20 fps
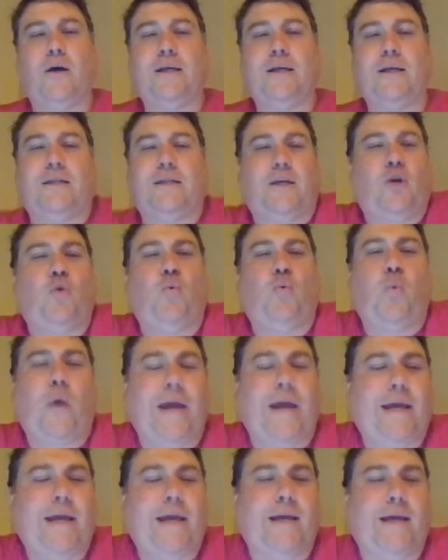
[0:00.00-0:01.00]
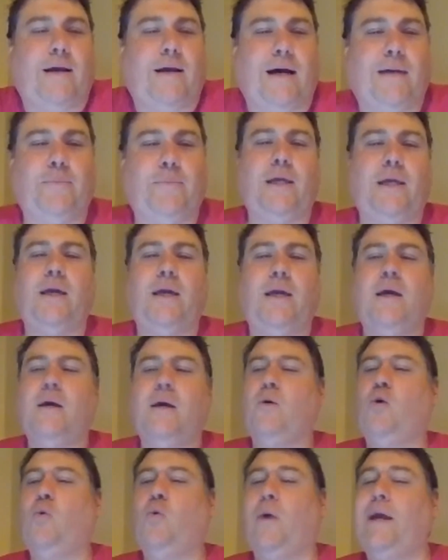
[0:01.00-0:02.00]
It's a great comedy,
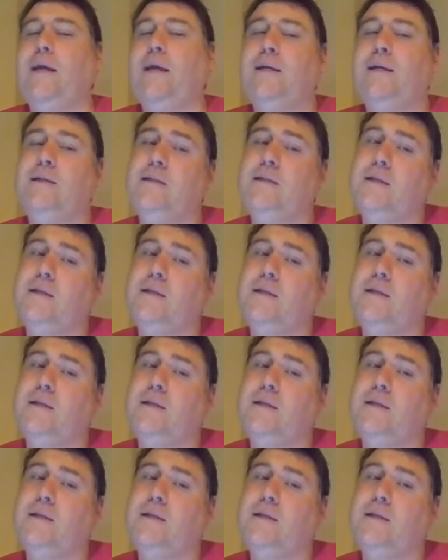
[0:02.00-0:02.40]
great